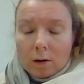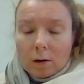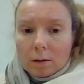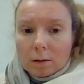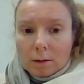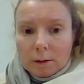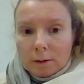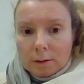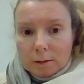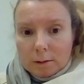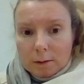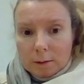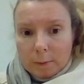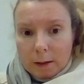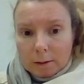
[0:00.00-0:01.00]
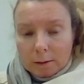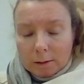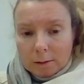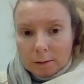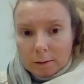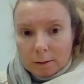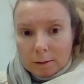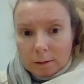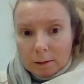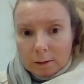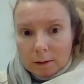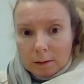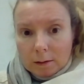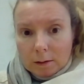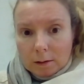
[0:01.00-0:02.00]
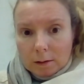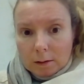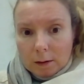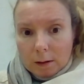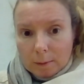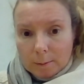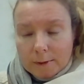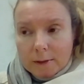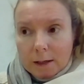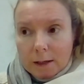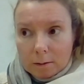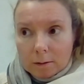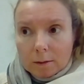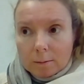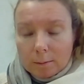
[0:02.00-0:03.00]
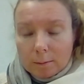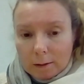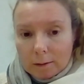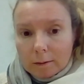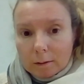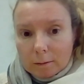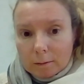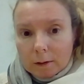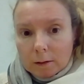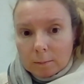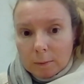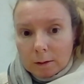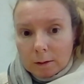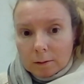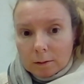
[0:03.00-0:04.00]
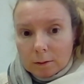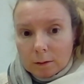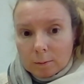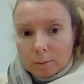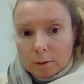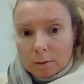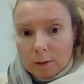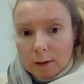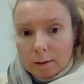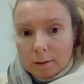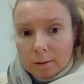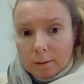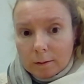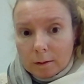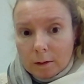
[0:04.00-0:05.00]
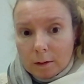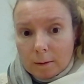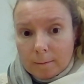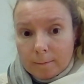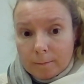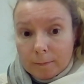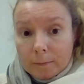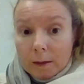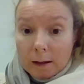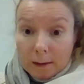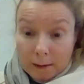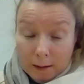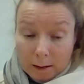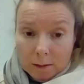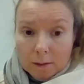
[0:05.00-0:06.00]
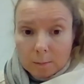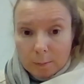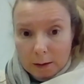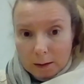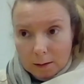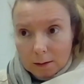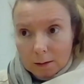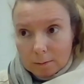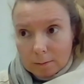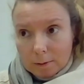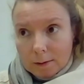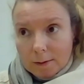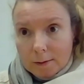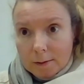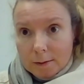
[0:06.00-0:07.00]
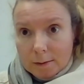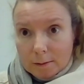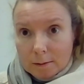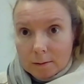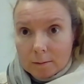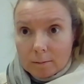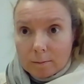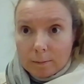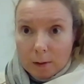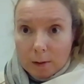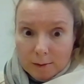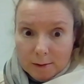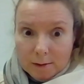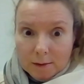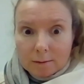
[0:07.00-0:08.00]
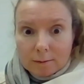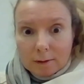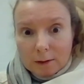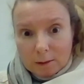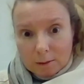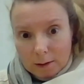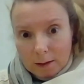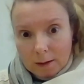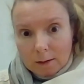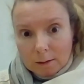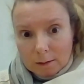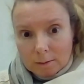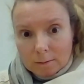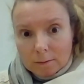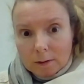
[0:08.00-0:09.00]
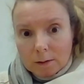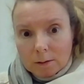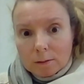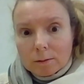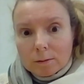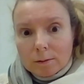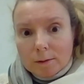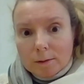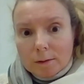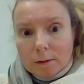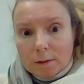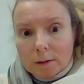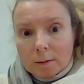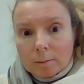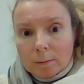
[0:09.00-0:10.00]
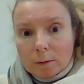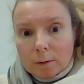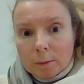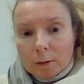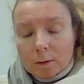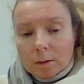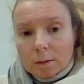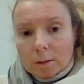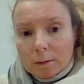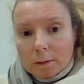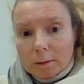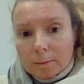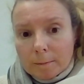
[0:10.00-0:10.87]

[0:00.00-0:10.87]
all interdependent. And I think it comes down to basic fundamental human rights. Again, depending if it's positively or negatively used and promoted.